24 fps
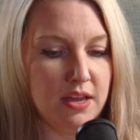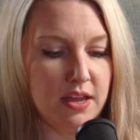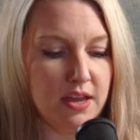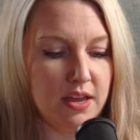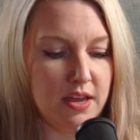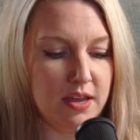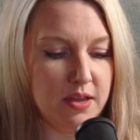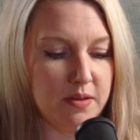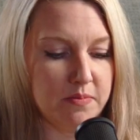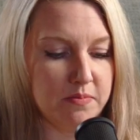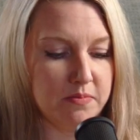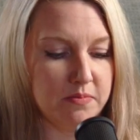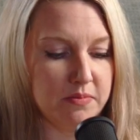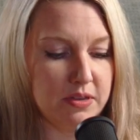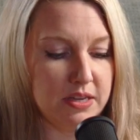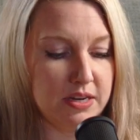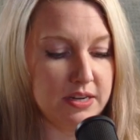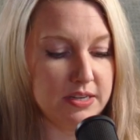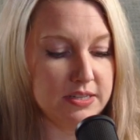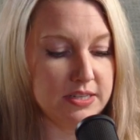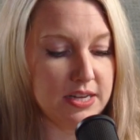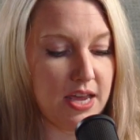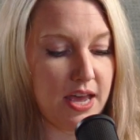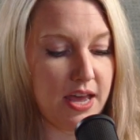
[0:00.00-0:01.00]
an
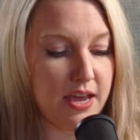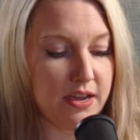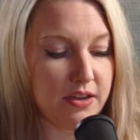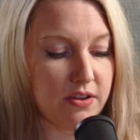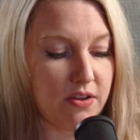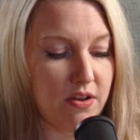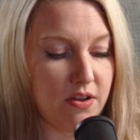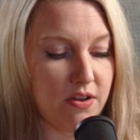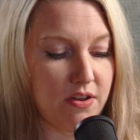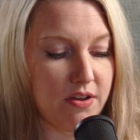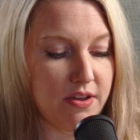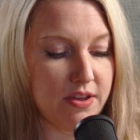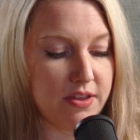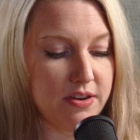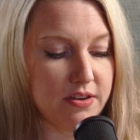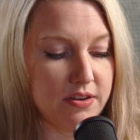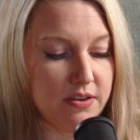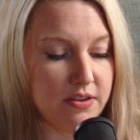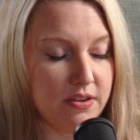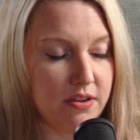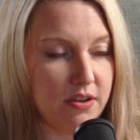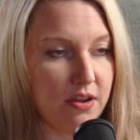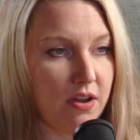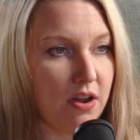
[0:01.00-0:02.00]
attack on
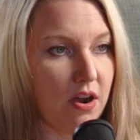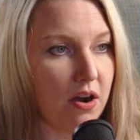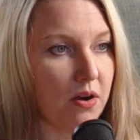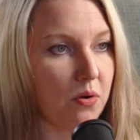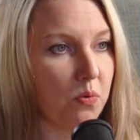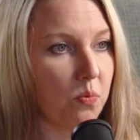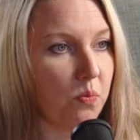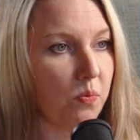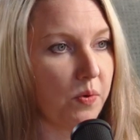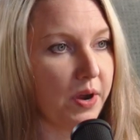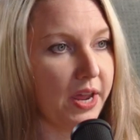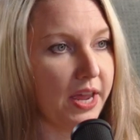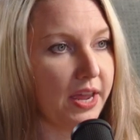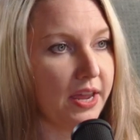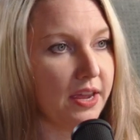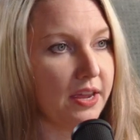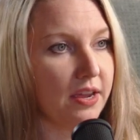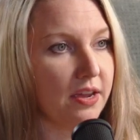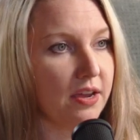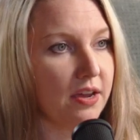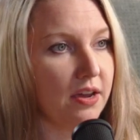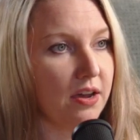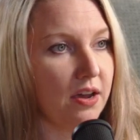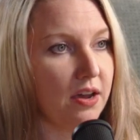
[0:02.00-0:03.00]
our
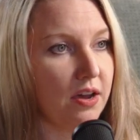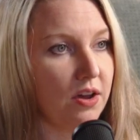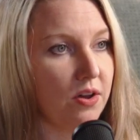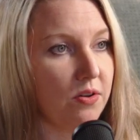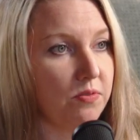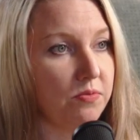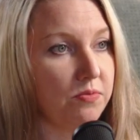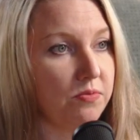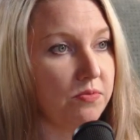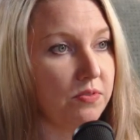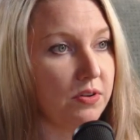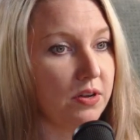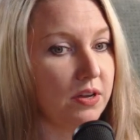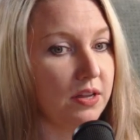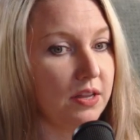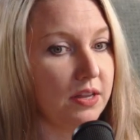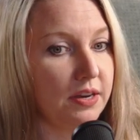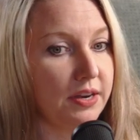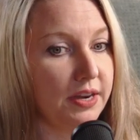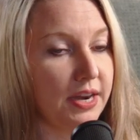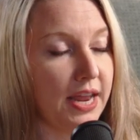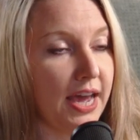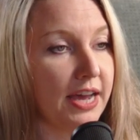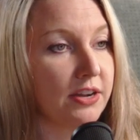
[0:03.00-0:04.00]
way of
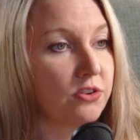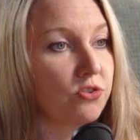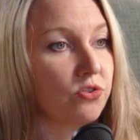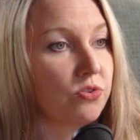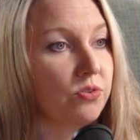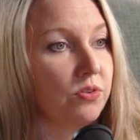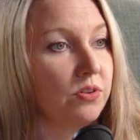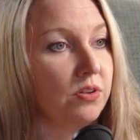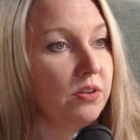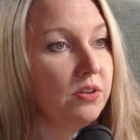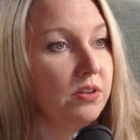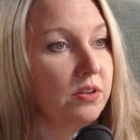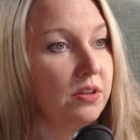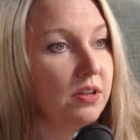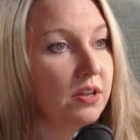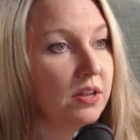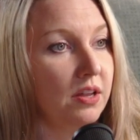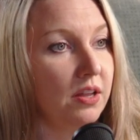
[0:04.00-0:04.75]
natural